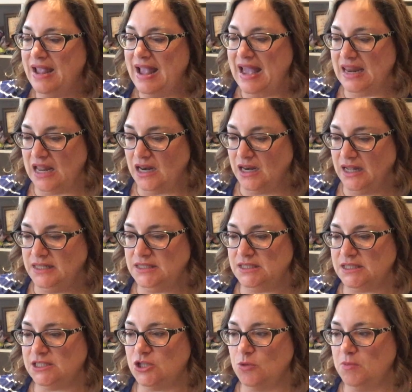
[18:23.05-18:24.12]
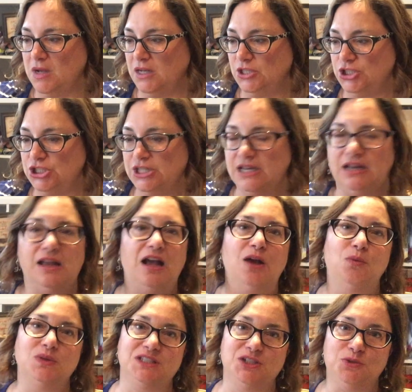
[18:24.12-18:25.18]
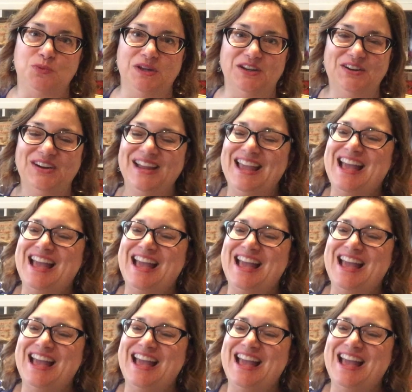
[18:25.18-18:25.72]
and I liked it so much, and I wasn't a winner.